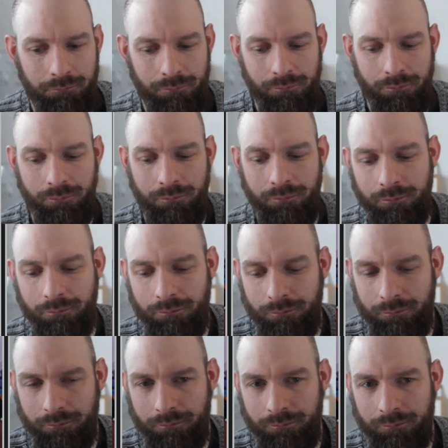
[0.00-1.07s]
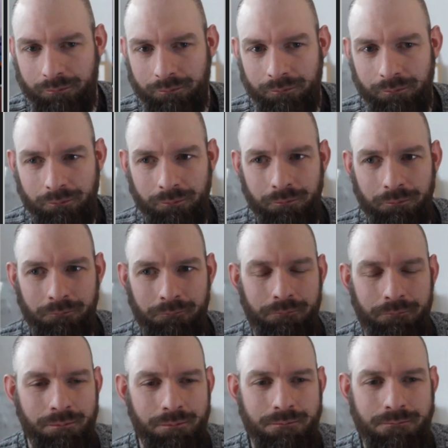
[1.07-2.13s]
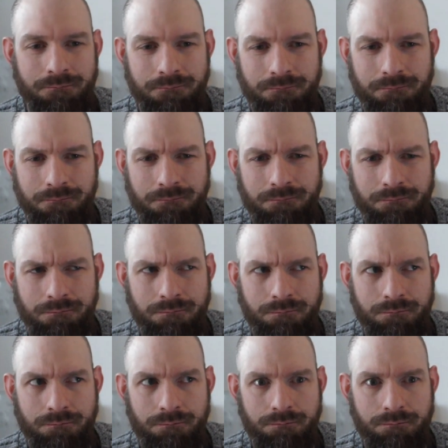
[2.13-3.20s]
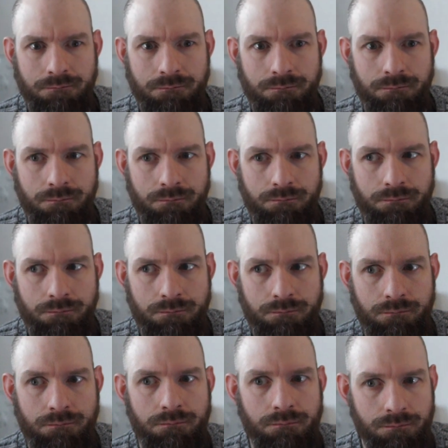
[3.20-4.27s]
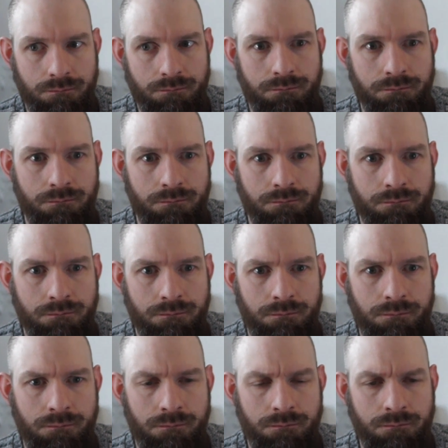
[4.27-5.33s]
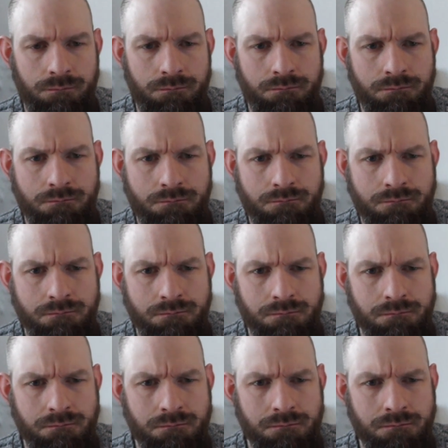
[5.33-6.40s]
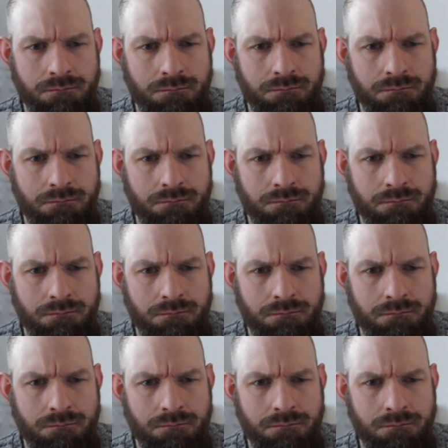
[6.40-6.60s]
No words are spoken by the person on screen.